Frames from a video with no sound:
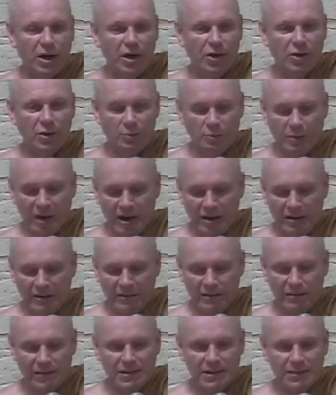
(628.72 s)
your
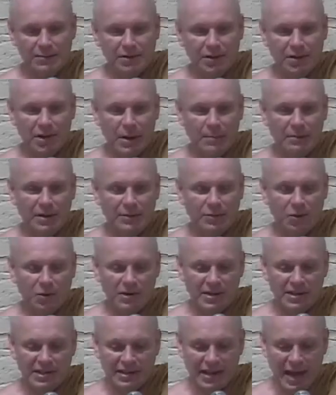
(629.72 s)
mindfulness is becoming more
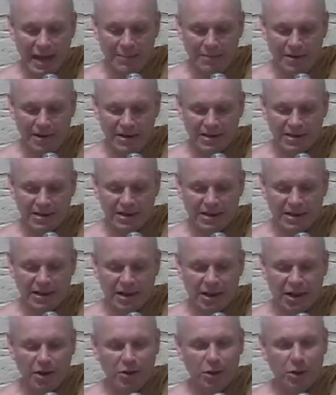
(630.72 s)
established,
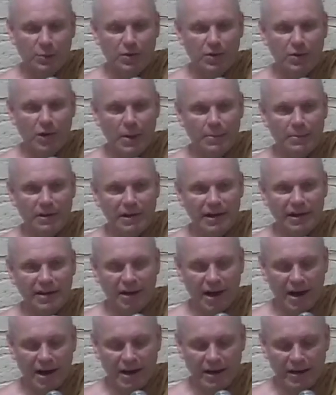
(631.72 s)
you're becoming a
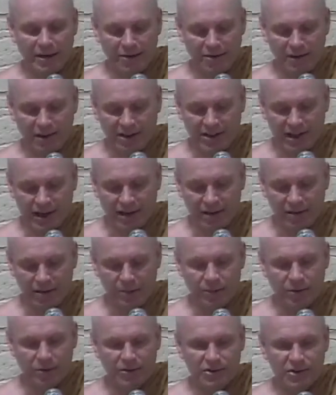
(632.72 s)
kinder and gentler
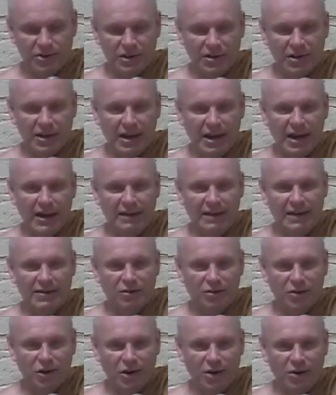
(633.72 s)
person, then
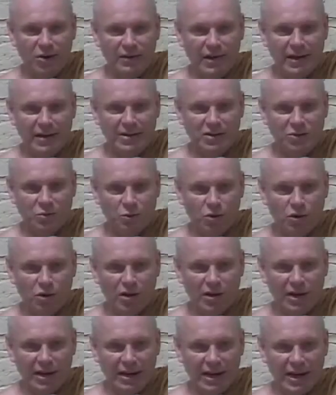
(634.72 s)
you know that is
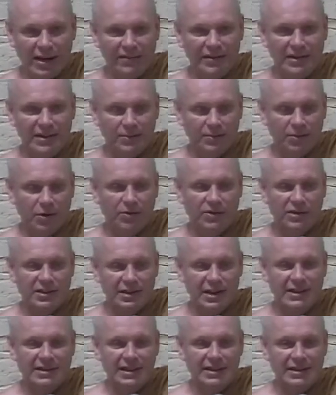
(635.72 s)
working. And this
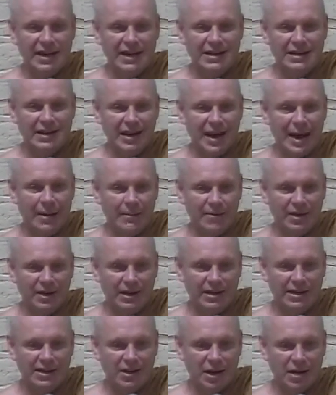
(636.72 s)
process is actually happening
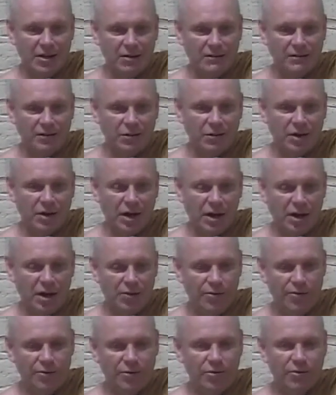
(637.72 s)
inside of you
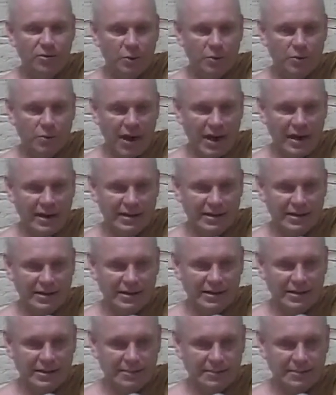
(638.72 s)
through your practice.